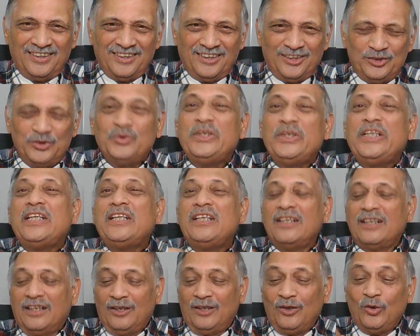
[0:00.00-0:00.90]
You need
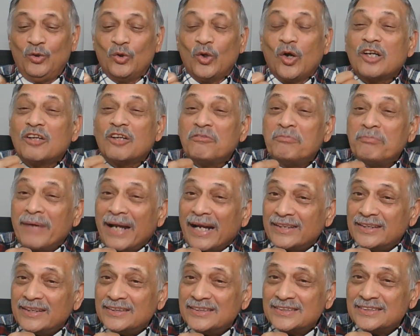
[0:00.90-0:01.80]
a lot of
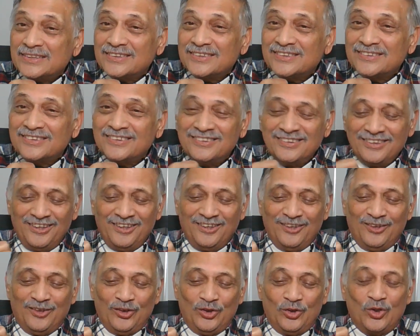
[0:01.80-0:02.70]
practice,
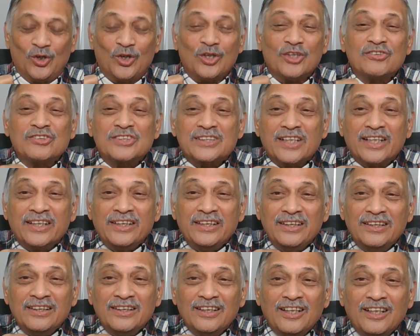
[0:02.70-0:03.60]
a lot of
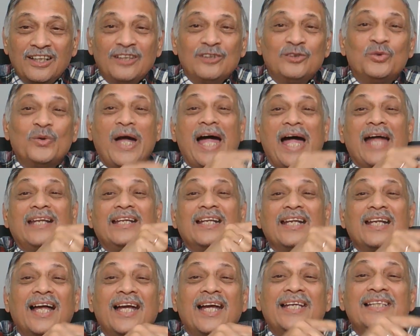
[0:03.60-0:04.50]
study to
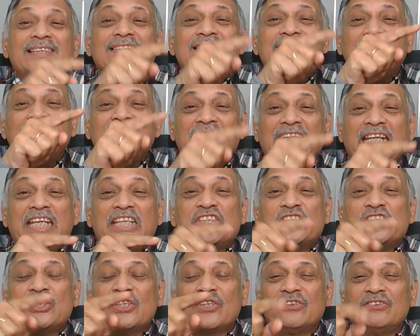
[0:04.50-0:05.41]
analyze the
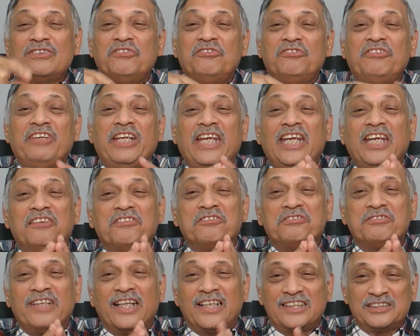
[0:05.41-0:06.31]
nature of the
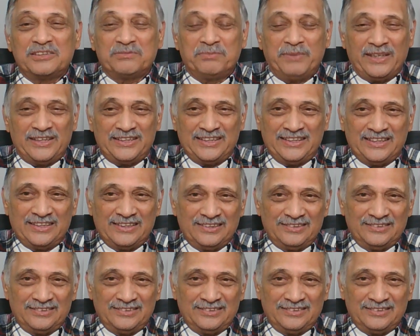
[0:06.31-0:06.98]
wave that is present.